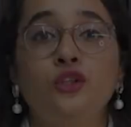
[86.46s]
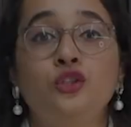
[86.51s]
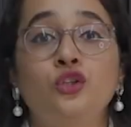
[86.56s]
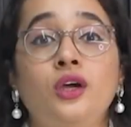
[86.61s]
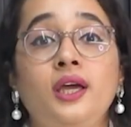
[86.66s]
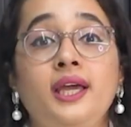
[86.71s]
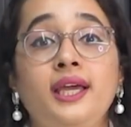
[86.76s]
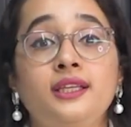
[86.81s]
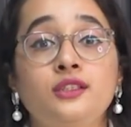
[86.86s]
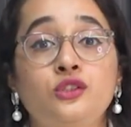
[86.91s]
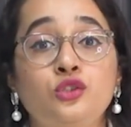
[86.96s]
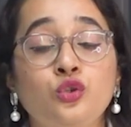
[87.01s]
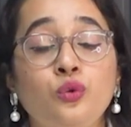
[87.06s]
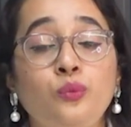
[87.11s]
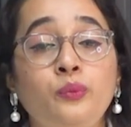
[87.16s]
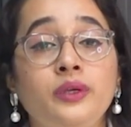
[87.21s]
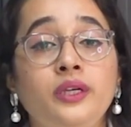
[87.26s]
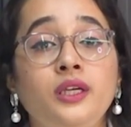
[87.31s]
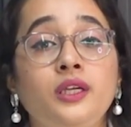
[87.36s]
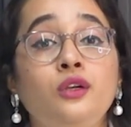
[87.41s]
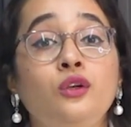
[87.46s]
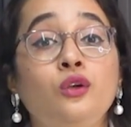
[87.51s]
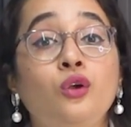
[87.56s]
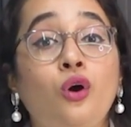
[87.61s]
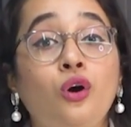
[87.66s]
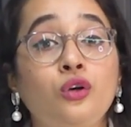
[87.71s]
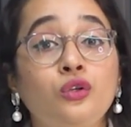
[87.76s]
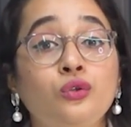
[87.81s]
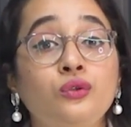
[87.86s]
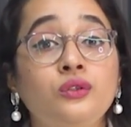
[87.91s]
Your SOP
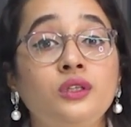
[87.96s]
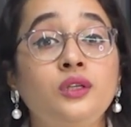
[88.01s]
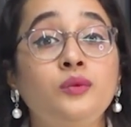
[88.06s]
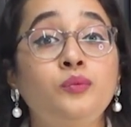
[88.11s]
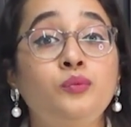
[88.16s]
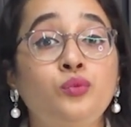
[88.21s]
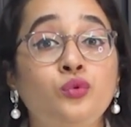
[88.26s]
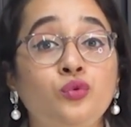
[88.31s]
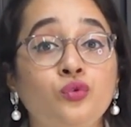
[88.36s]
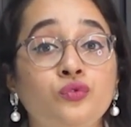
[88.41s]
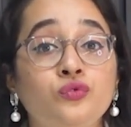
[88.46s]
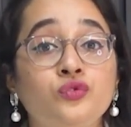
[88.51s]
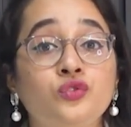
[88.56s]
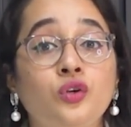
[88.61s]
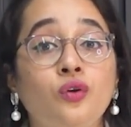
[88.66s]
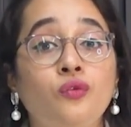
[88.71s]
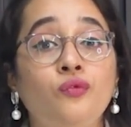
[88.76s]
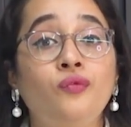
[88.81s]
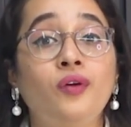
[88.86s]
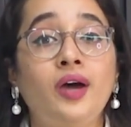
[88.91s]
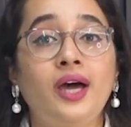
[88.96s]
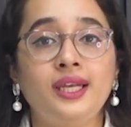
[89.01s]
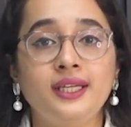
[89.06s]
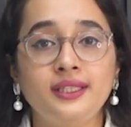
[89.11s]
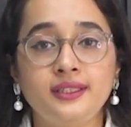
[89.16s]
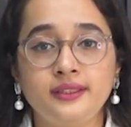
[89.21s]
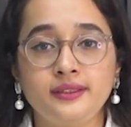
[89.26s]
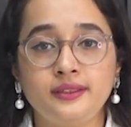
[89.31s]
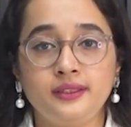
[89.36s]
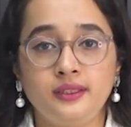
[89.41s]
not only proves your
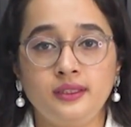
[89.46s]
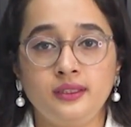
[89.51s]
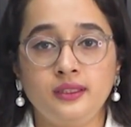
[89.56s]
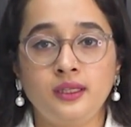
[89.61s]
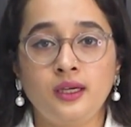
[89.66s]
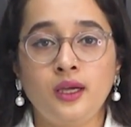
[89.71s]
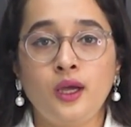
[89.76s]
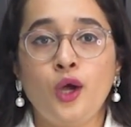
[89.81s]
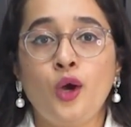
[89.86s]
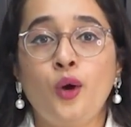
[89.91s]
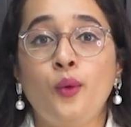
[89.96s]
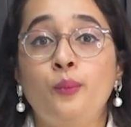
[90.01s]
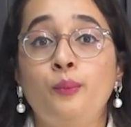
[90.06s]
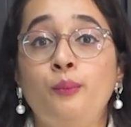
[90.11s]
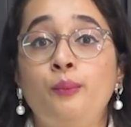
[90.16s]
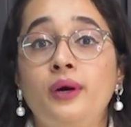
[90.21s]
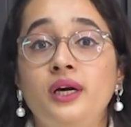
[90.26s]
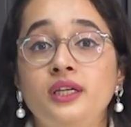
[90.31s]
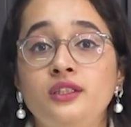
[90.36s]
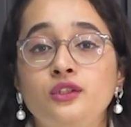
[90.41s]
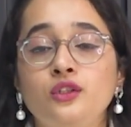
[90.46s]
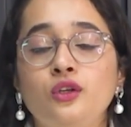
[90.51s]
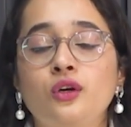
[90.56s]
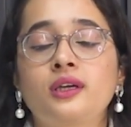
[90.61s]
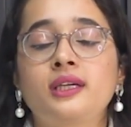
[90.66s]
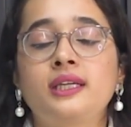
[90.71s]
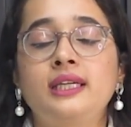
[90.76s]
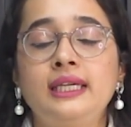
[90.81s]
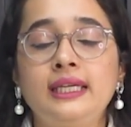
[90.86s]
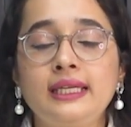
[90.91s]
validity, but
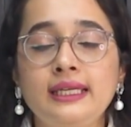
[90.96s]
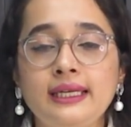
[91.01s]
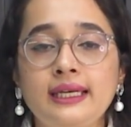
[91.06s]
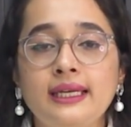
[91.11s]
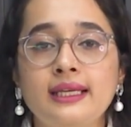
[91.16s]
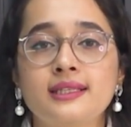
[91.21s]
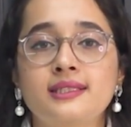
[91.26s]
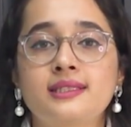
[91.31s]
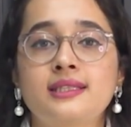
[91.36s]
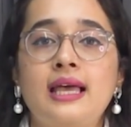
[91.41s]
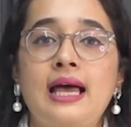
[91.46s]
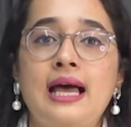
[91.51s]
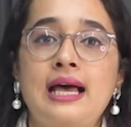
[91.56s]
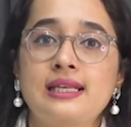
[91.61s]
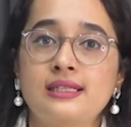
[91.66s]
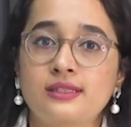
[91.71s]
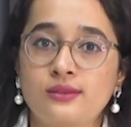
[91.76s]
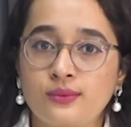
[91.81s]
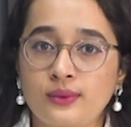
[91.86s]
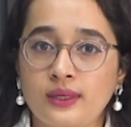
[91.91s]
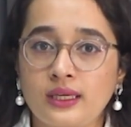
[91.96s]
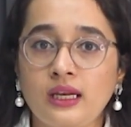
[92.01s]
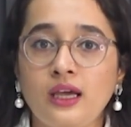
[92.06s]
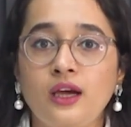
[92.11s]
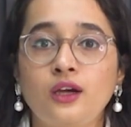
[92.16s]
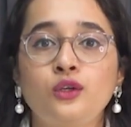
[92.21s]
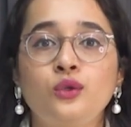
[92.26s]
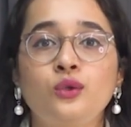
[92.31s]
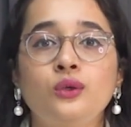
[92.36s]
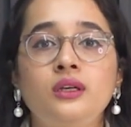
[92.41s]
your keenness as well
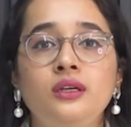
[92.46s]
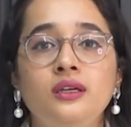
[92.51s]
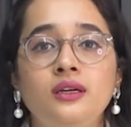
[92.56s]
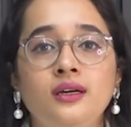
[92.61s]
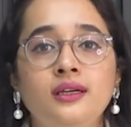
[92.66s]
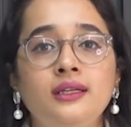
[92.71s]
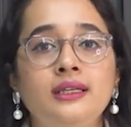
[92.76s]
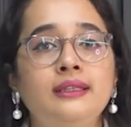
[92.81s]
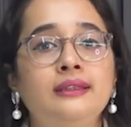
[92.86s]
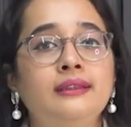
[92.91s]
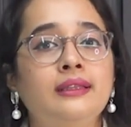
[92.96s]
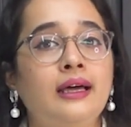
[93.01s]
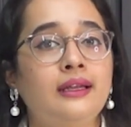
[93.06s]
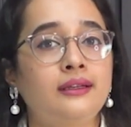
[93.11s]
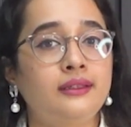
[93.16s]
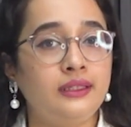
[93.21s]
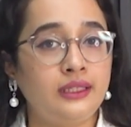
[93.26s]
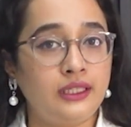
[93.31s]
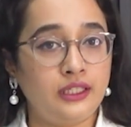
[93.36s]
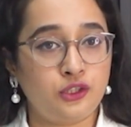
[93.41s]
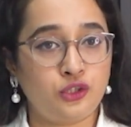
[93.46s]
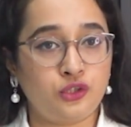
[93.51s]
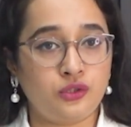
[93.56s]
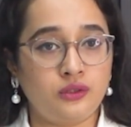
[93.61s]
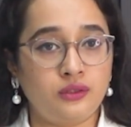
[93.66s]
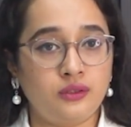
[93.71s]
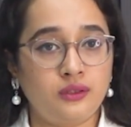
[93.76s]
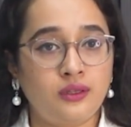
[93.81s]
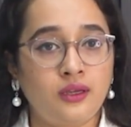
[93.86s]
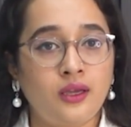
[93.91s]
to learn in that
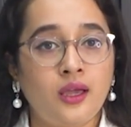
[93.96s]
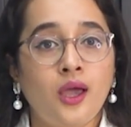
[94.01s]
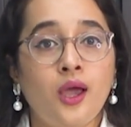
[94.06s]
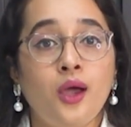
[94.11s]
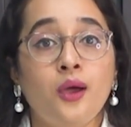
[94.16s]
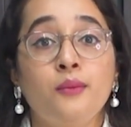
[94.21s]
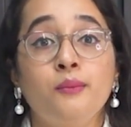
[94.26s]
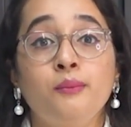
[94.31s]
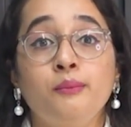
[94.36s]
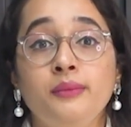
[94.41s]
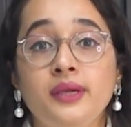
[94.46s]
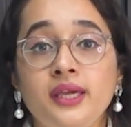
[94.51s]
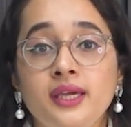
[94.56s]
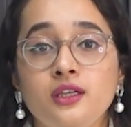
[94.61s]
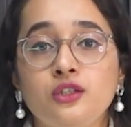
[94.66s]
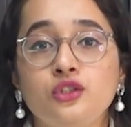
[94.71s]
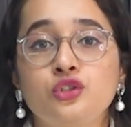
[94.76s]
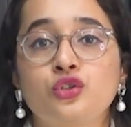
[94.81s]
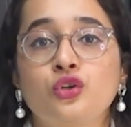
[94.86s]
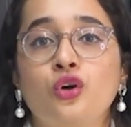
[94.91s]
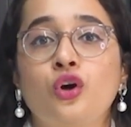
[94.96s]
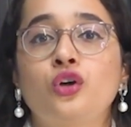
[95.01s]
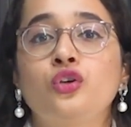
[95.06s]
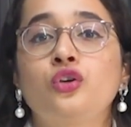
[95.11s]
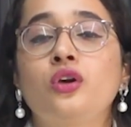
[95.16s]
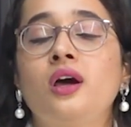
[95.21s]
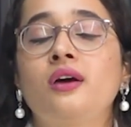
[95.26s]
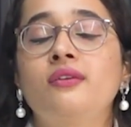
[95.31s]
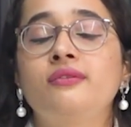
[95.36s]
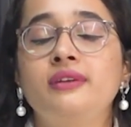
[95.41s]
nation. Make sure
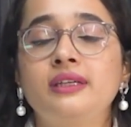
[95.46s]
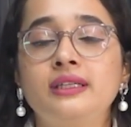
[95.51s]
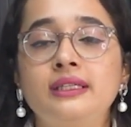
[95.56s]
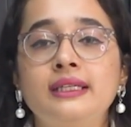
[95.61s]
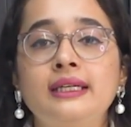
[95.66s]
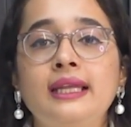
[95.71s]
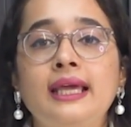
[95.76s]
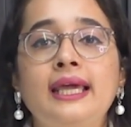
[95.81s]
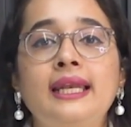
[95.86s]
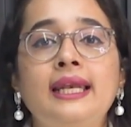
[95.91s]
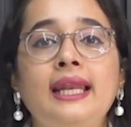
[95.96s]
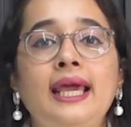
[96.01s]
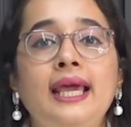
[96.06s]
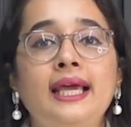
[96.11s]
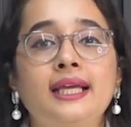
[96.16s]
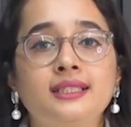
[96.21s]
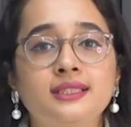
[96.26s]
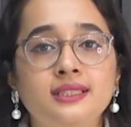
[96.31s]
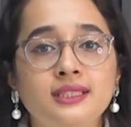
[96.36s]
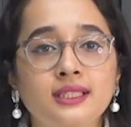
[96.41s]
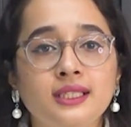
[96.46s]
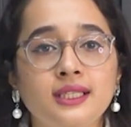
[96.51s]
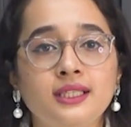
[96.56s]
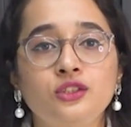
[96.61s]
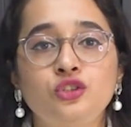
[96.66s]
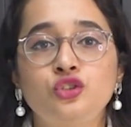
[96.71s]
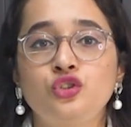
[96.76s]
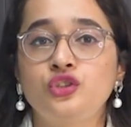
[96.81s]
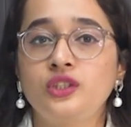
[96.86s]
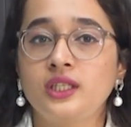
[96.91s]
you have written an
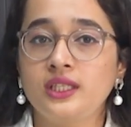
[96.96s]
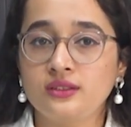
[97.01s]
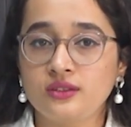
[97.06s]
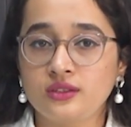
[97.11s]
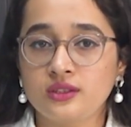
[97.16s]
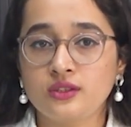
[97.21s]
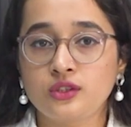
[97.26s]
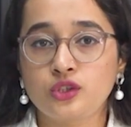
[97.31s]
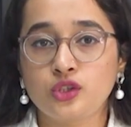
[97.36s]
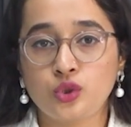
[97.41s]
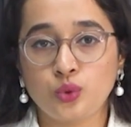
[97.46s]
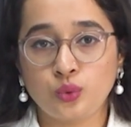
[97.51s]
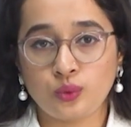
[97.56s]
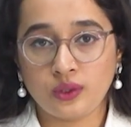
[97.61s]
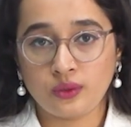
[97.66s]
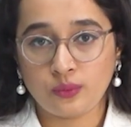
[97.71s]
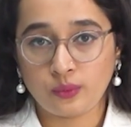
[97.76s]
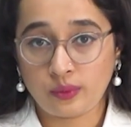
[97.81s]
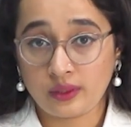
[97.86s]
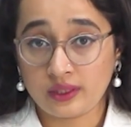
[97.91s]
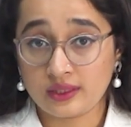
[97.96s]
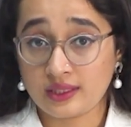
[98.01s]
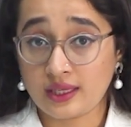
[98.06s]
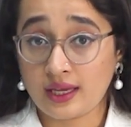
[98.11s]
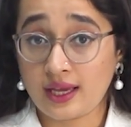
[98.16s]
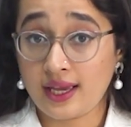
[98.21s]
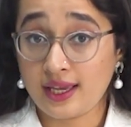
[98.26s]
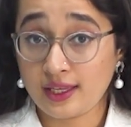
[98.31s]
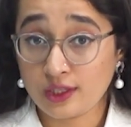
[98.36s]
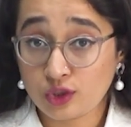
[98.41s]
excellent Schengen student
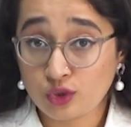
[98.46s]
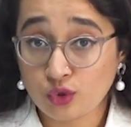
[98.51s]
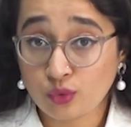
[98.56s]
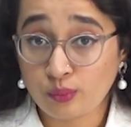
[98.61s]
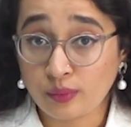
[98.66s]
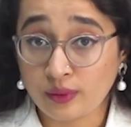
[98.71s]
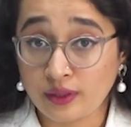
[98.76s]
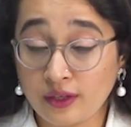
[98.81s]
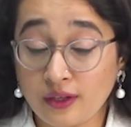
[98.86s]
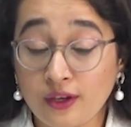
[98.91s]
visa SOP